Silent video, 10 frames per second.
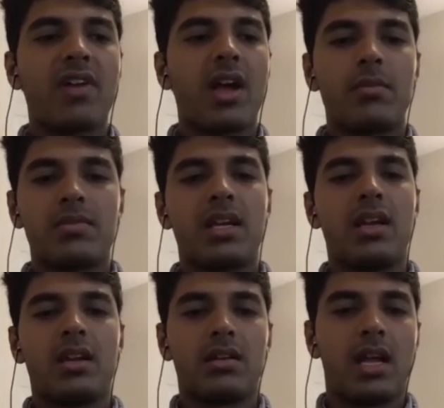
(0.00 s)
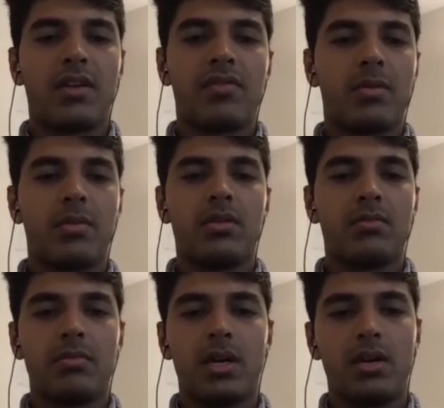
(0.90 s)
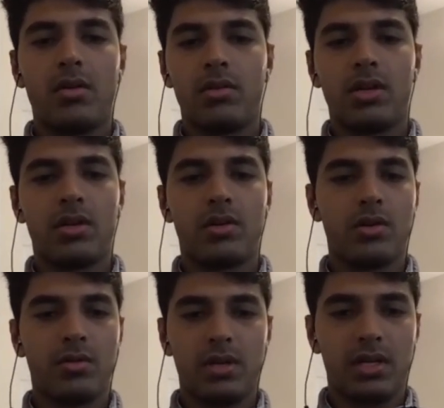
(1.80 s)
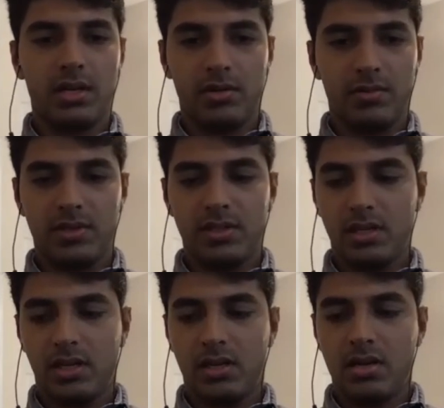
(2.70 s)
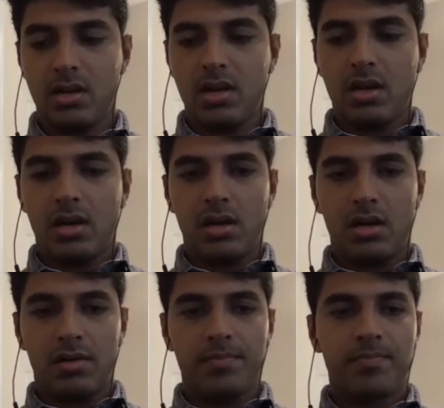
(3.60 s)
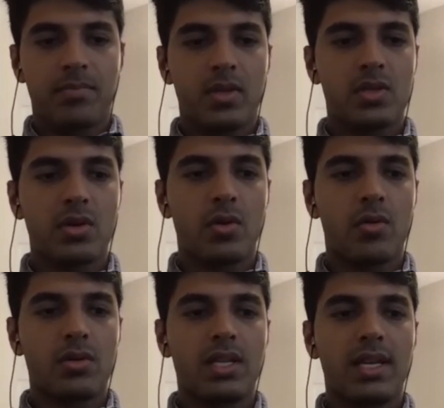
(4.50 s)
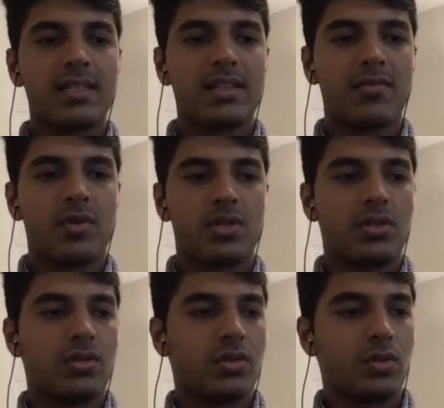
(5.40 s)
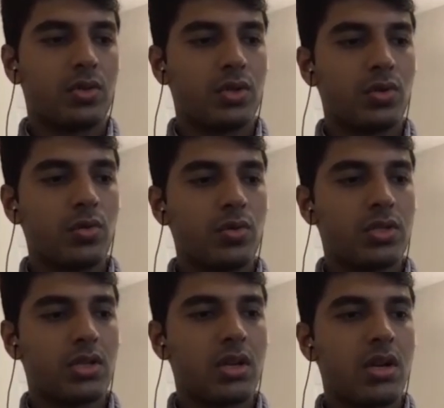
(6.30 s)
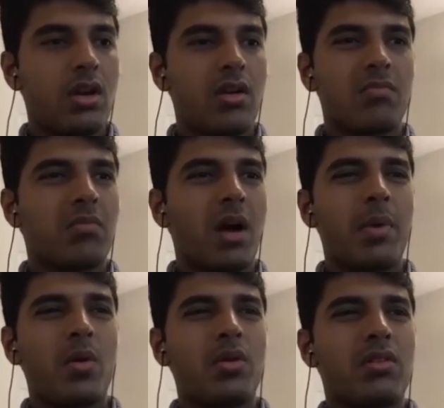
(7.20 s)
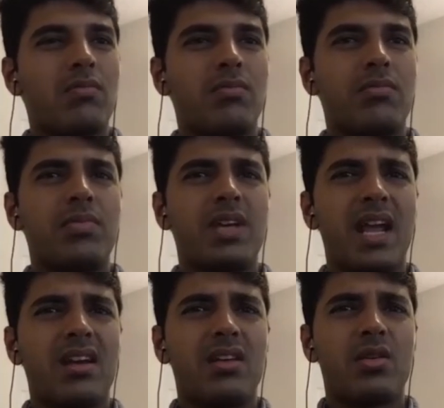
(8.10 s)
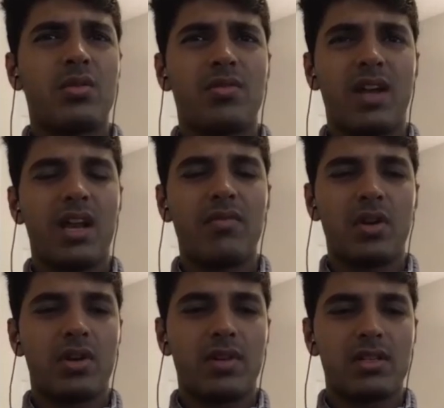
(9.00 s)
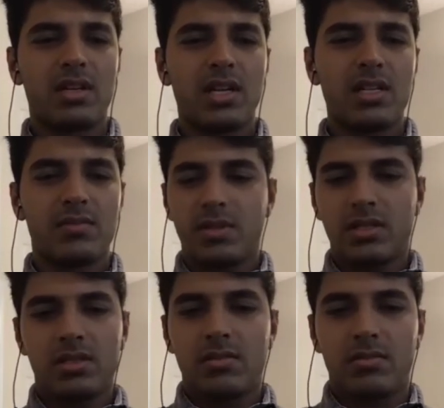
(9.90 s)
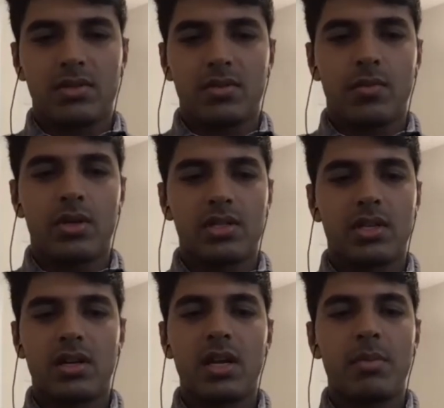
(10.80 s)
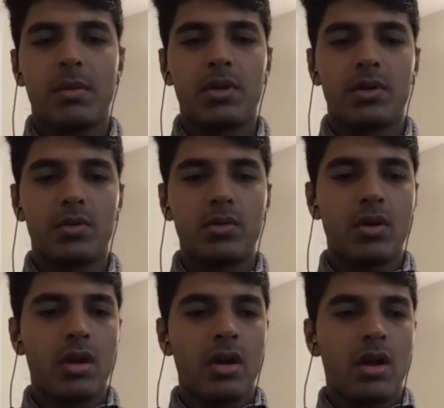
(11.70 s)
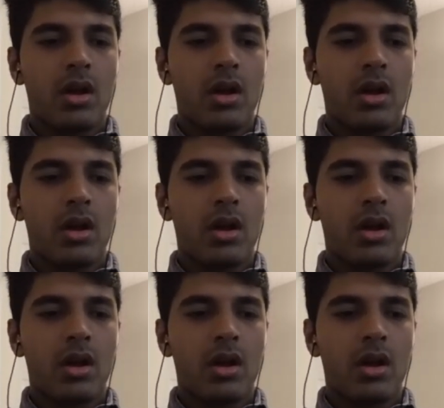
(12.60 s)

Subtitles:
if I am, say, from a mediocre or lower tier university. So the next step was to choose about 10 to 12 universities, which is what generally people do,